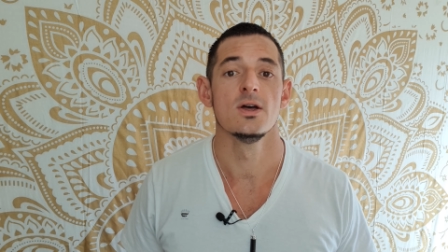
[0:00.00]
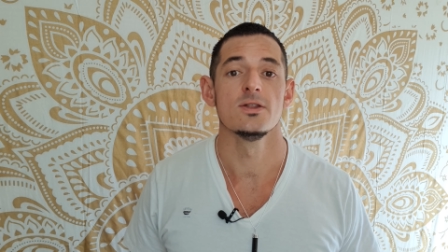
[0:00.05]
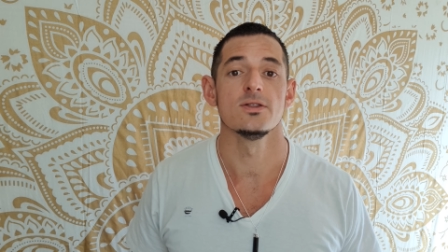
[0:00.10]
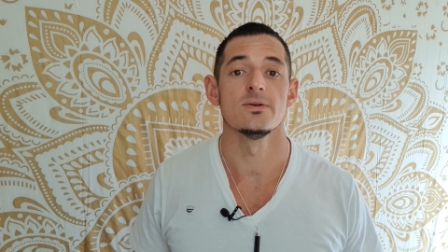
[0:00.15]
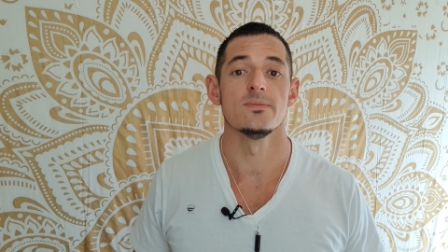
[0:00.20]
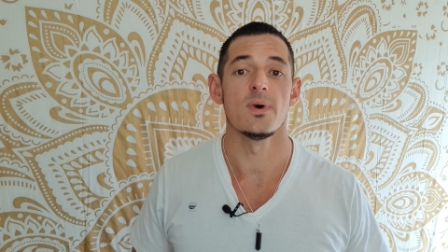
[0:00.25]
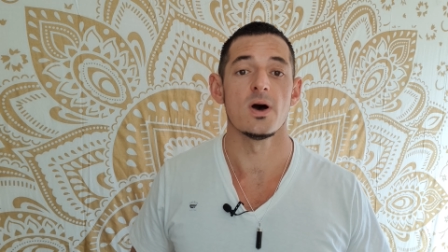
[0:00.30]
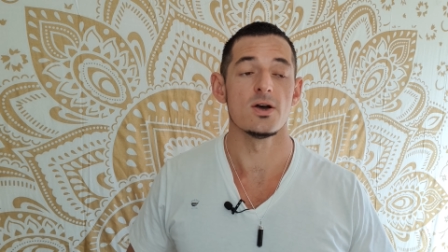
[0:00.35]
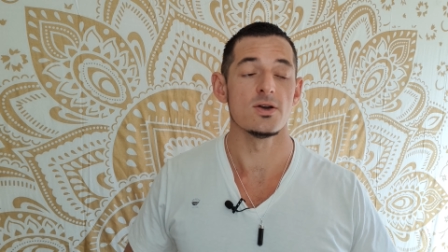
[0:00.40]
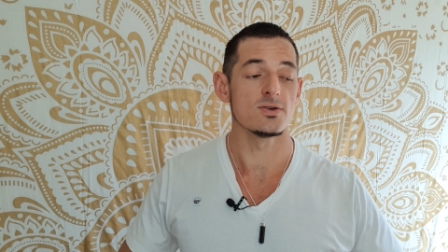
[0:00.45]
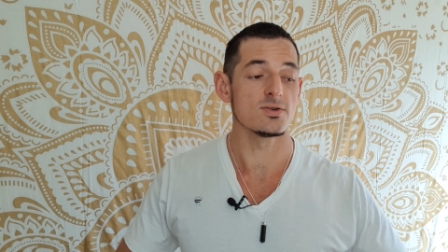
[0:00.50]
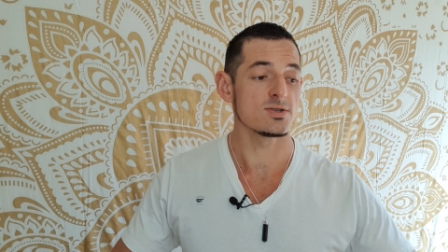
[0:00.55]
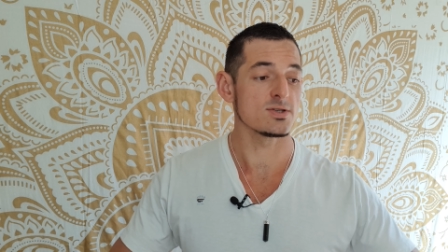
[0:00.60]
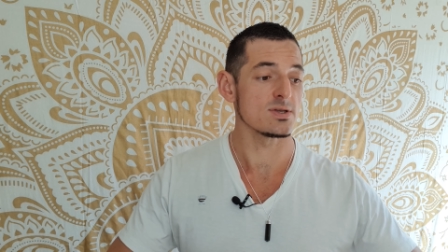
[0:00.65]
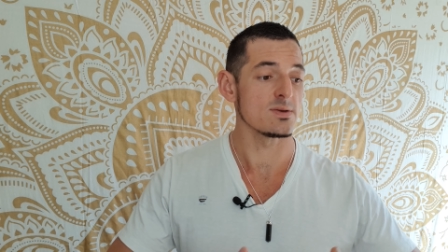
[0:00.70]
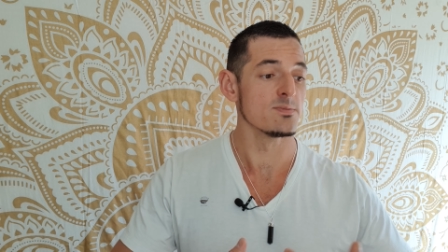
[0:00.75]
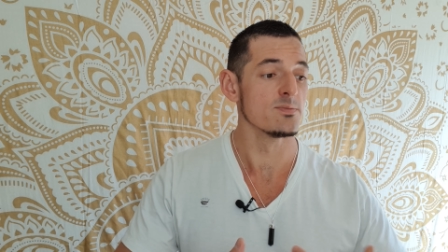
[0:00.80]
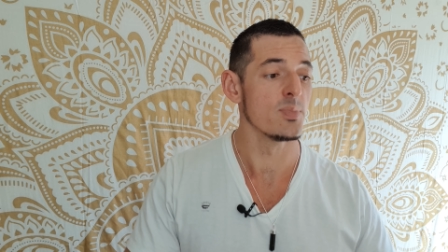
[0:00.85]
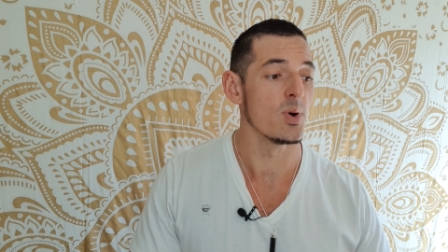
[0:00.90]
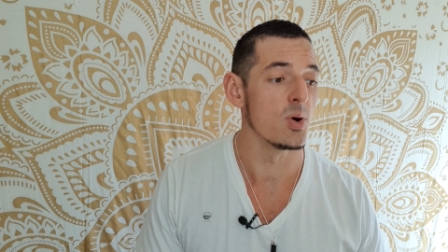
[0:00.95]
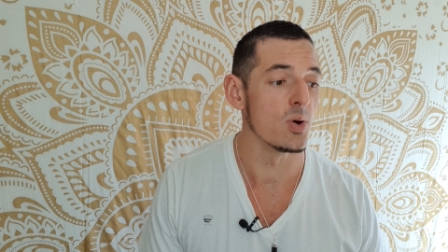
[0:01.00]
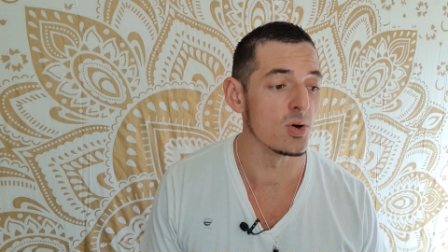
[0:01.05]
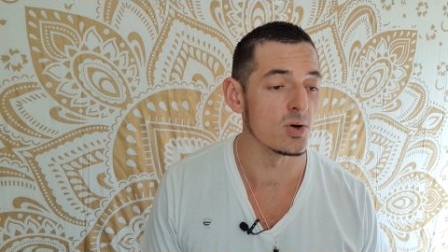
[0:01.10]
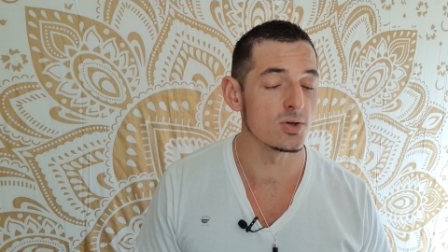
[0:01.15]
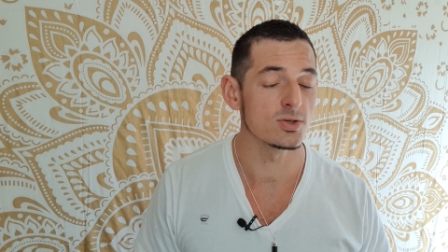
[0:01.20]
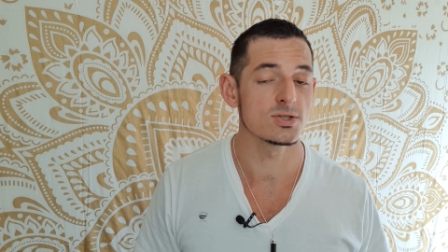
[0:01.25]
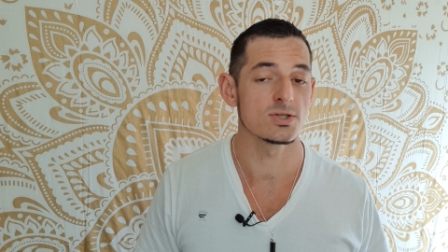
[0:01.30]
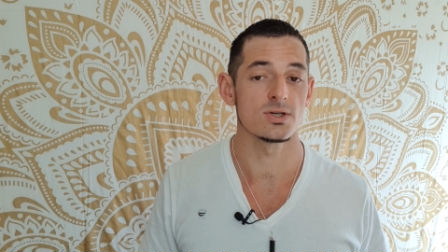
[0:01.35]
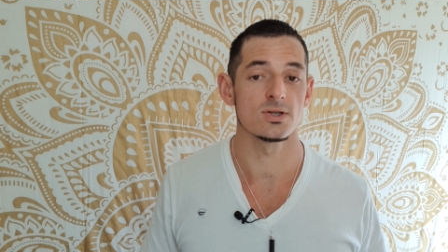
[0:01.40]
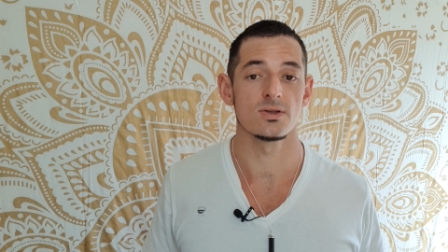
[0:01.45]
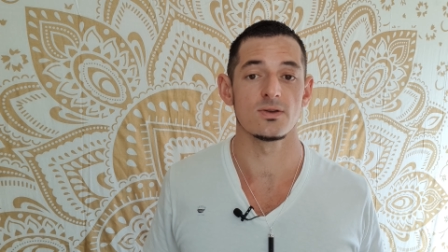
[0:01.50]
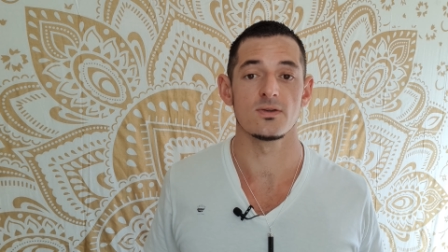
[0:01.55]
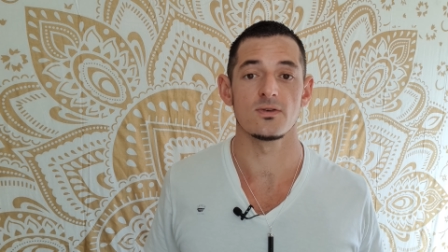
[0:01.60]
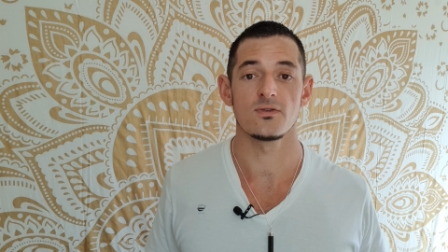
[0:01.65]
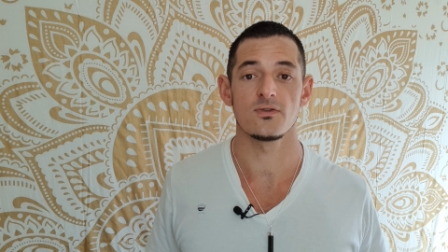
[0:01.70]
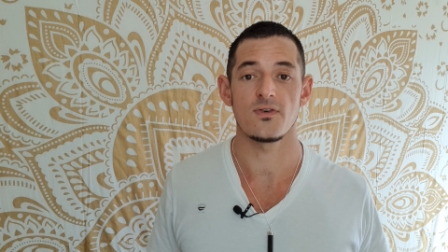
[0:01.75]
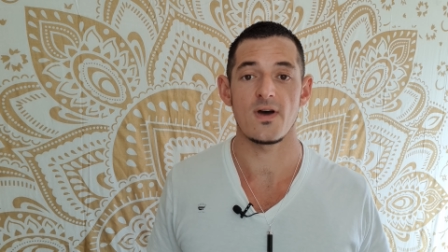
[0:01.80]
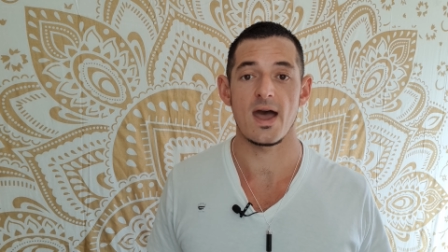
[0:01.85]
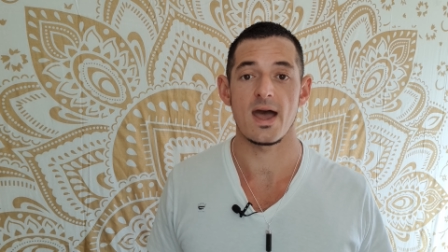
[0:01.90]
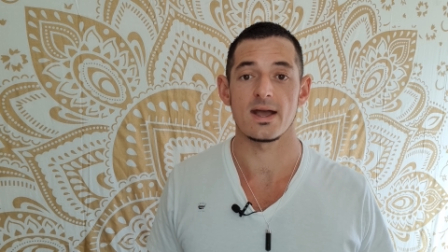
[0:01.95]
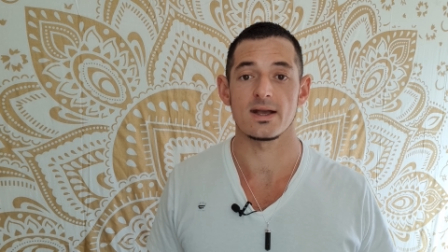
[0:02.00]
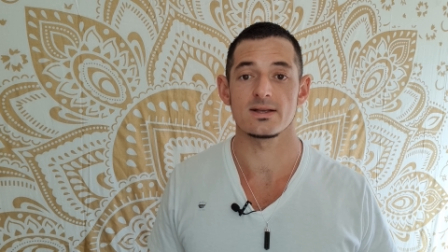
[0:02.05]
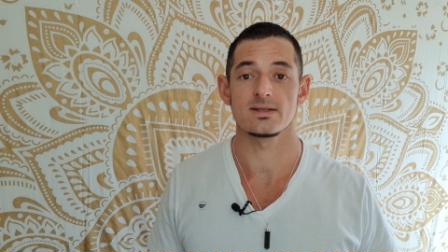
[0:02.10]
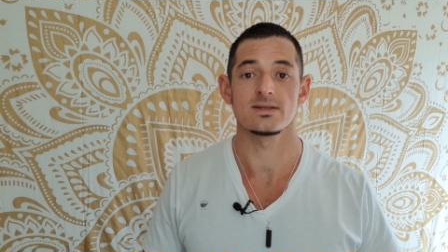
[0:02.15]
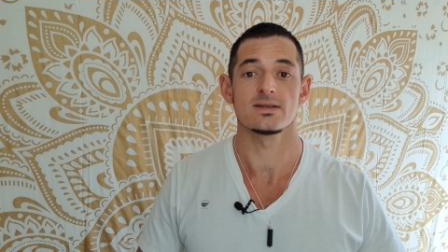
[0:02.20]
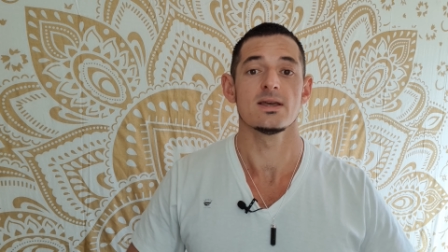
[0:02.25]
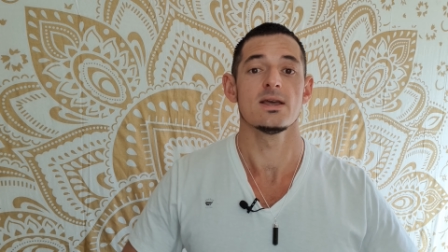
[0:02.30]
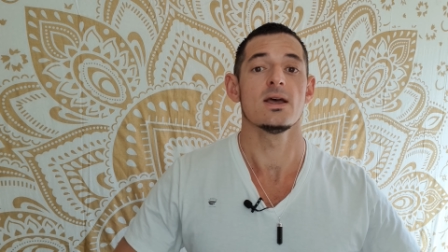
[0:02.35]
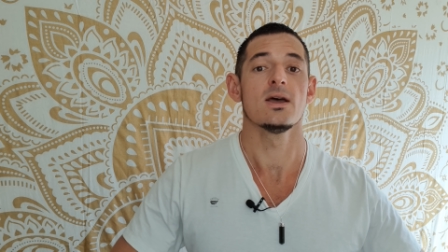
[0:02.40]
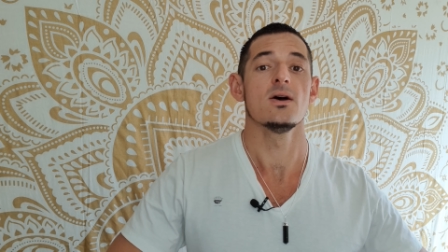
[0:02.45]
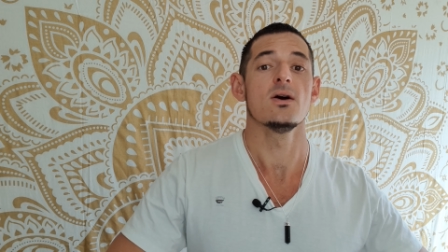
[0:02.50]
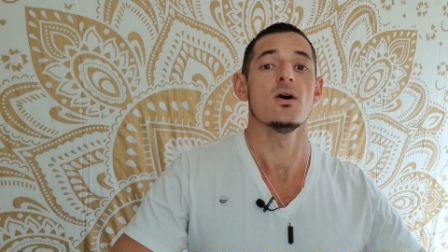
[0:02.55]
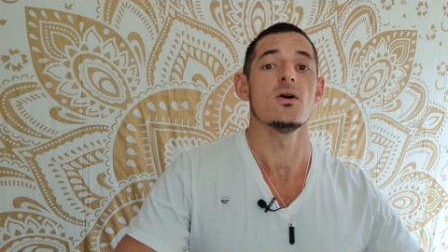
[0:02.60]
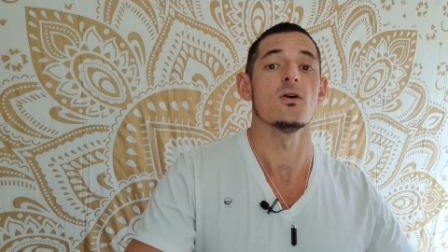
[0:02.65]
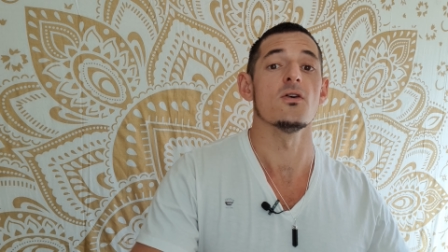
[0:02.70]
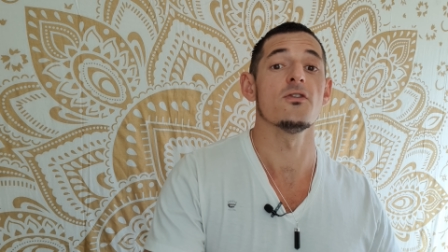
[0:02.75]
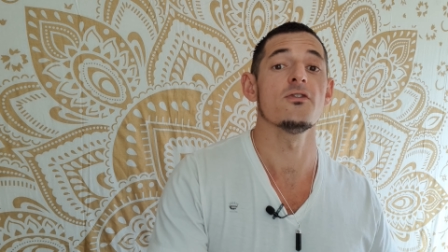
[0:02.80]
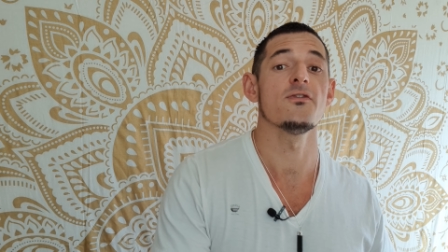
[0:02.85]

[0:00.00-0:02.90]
the most important fact or